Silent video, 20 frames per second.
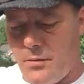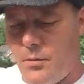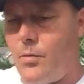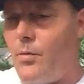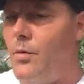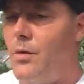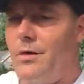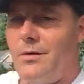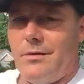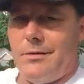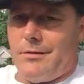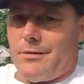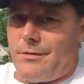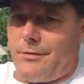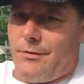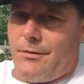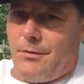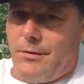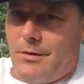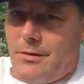
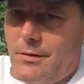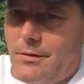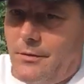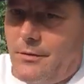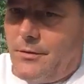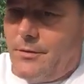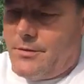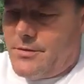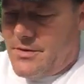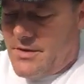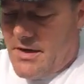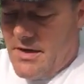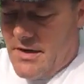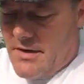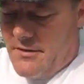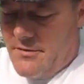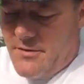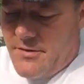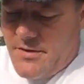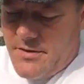Wonderful, wonderful
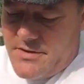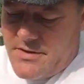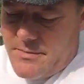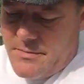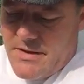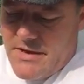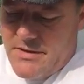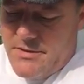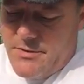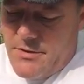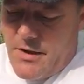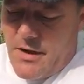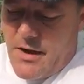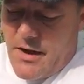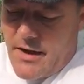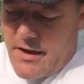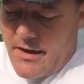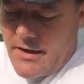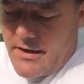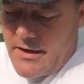stuff. It's a bit
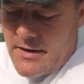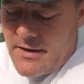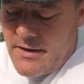dry.